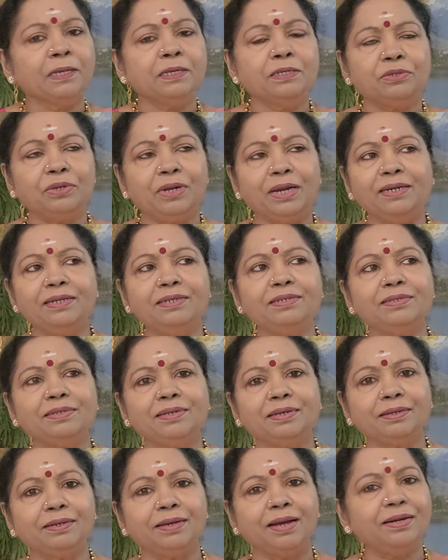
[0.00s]
So let us
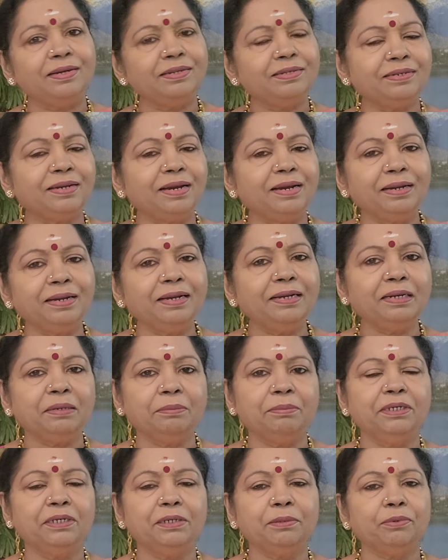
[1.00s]
understand a
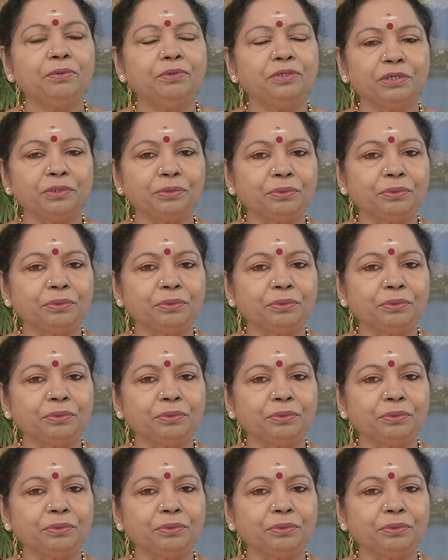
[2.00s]
little bit about the